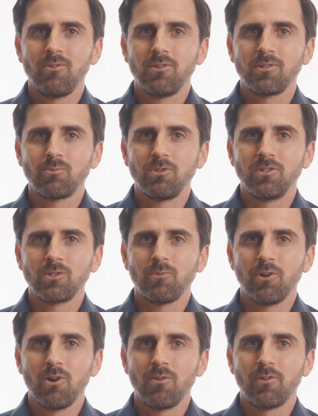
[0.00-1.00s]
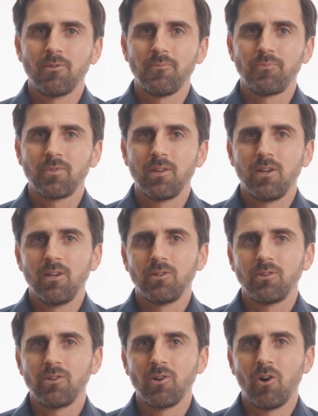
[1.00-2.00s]
units we just went over
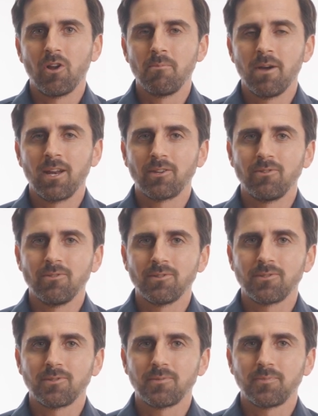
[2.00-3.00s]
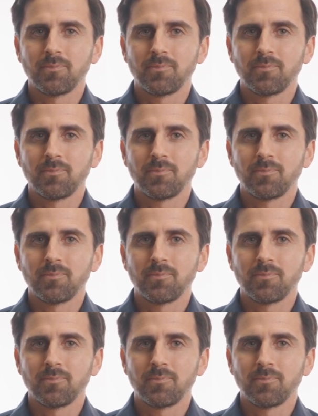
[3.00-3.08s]
to the automatic units.